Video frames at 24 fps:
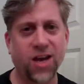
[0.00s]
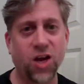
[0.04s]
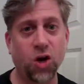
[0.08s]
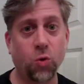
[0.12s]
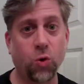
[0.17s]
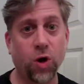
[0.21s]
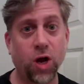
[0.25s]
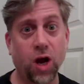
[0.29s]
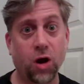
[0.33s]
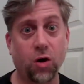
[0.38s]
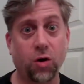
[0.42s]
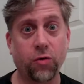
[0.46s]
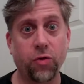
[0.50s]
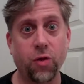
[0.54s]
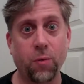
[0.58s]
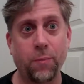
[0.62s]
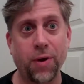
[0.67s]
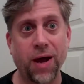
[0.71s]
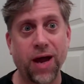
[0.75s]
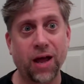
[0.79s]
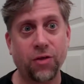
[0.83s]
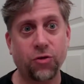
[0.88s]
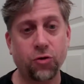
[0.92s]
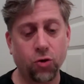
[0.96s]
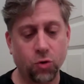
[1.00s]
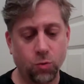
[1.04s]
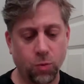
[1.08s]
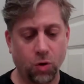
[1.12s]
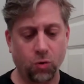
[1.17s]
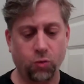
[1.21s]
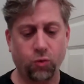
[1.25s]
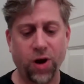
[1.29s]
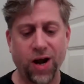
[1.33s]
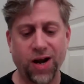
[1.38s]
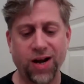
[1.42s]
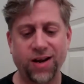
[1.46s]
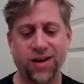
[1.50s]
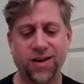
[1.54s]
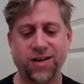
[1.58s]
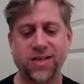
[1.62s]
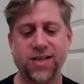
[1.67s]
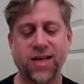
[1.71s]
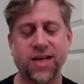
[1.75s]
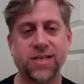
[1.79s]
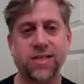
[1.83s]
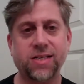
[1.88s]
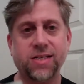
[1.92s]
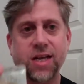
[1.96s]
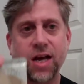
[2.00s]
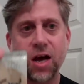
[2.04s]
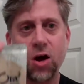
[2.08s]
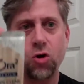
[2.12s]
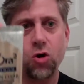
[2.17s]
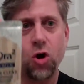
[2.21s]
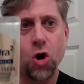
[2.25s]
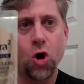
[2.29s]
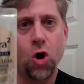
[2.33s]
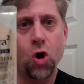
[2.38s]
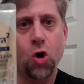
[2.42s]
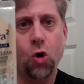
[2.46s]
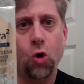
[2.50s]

here we are in the bathroom, ready to test out